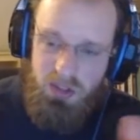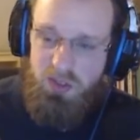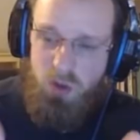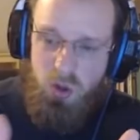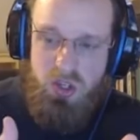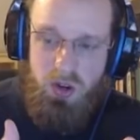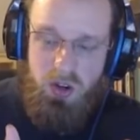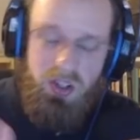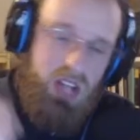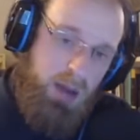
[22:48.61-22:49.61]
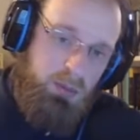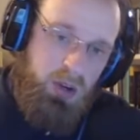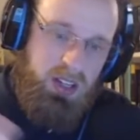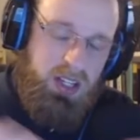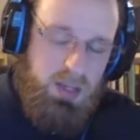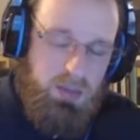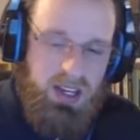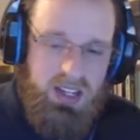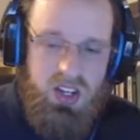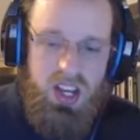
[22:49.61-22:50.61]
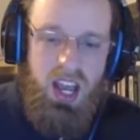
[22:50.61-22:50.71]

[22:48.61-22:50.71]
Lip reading: Of course it will, because I'm running the DPS